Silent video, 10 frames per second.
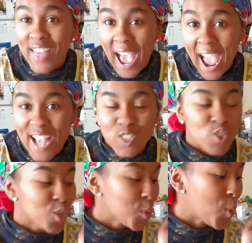that
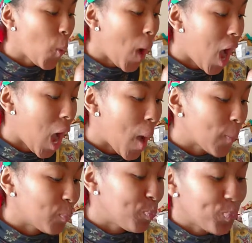to,
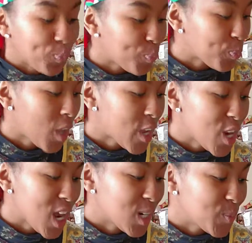
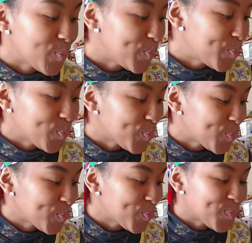you know,
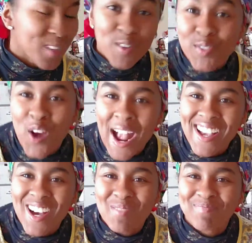
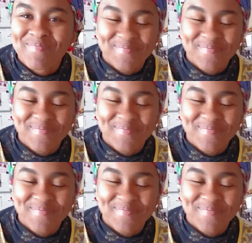fry up.